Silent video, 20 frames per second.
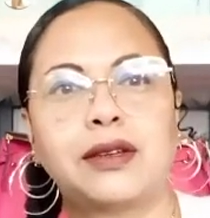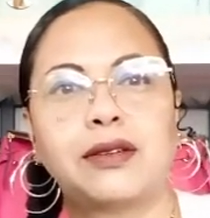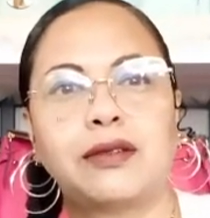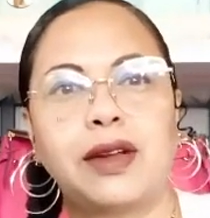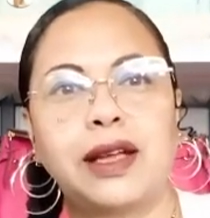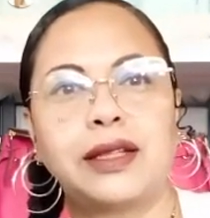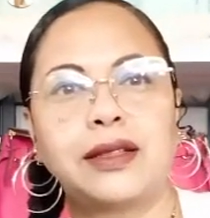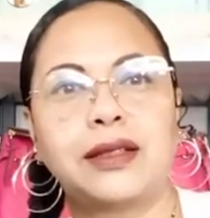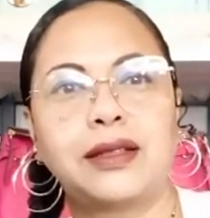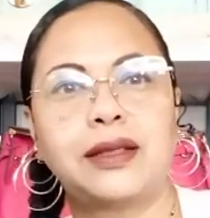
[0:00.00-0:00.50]

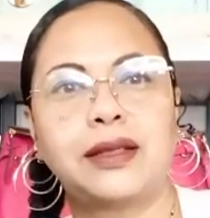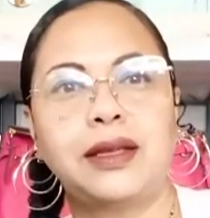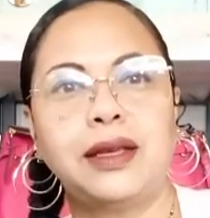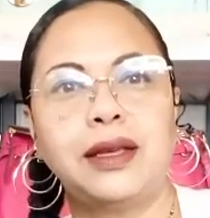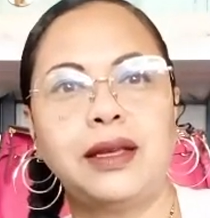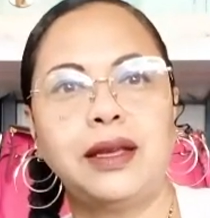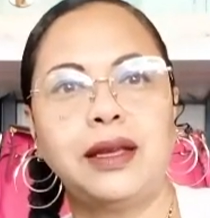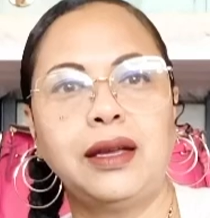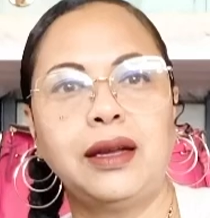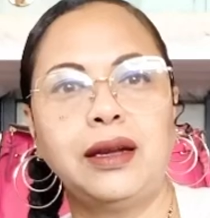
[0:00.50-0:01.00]
Right
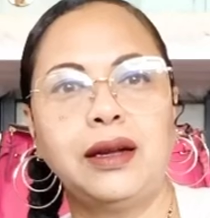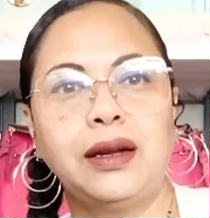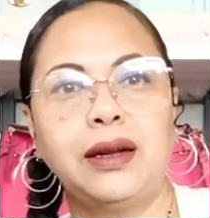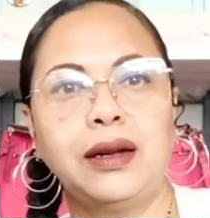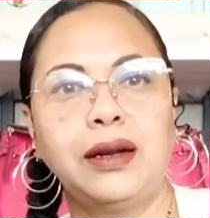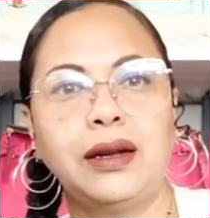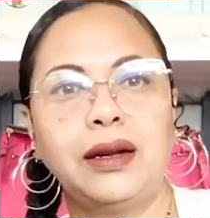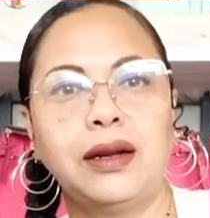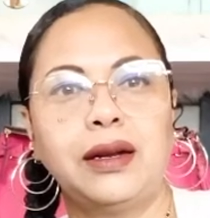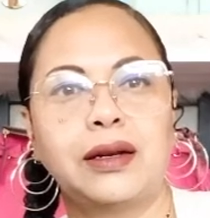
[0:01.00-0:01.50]

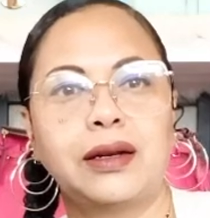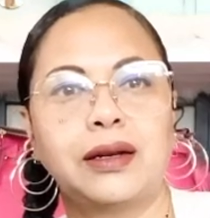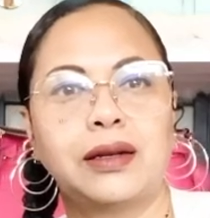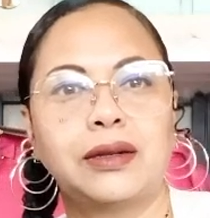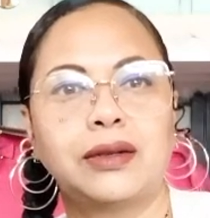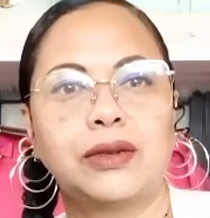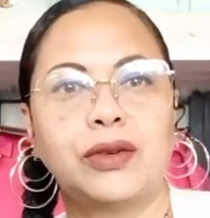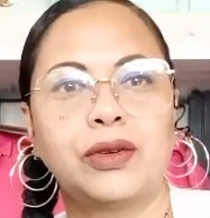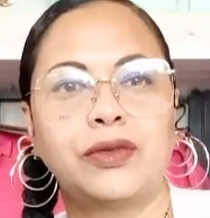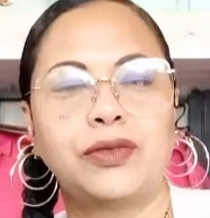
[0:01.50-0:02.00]
there.
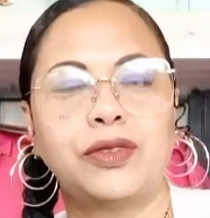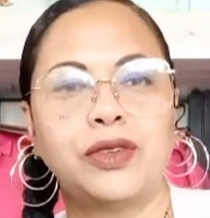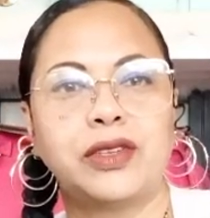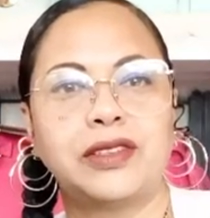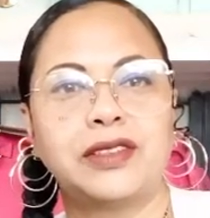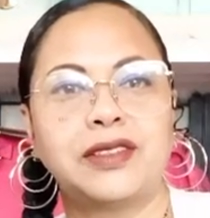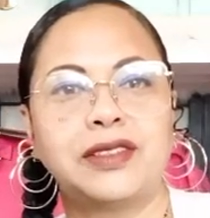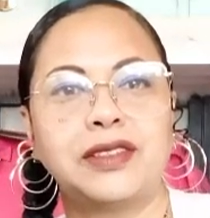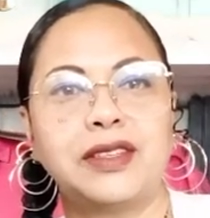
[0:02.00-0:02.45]
I don't know if you can